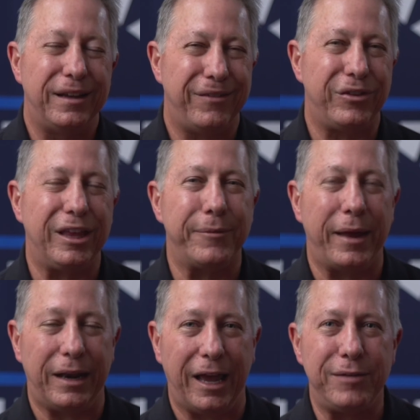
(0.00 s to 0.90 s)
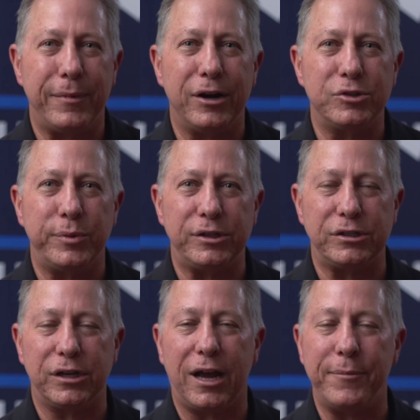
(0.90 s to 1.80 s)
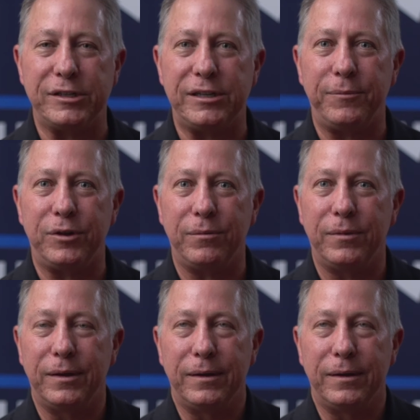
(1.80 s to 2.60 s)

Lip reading: If you think about nightmares, which is a common symptom,